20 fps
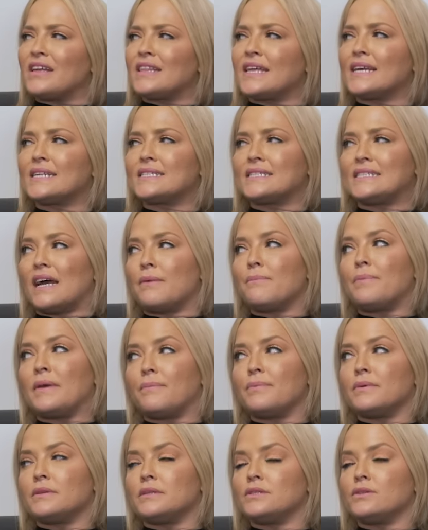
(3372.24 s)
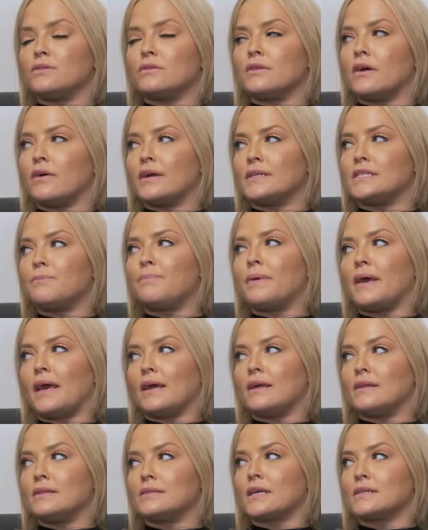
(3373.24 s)
I feel like some people do, though. It
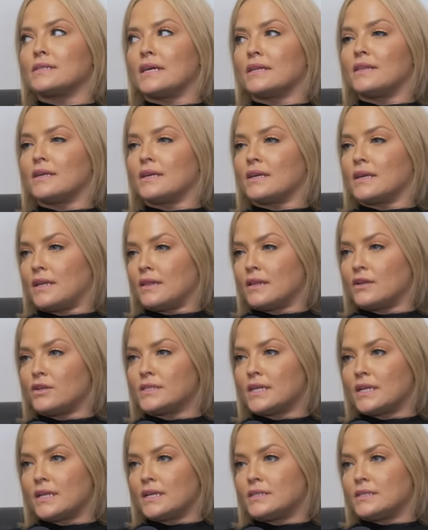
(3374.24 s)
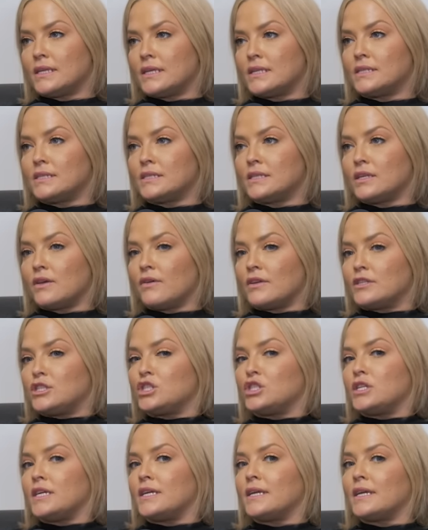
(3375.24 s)
depends, because I think, again, like you said, it's
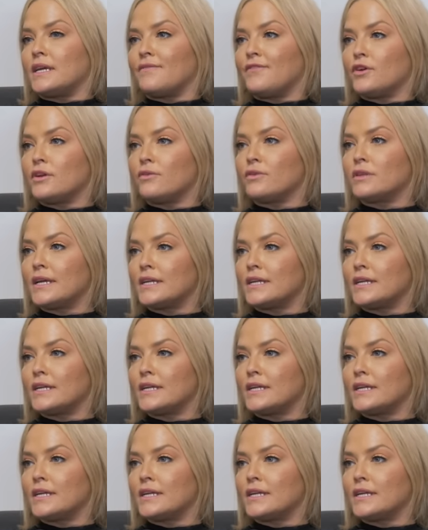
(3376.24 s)
cheating if you're in a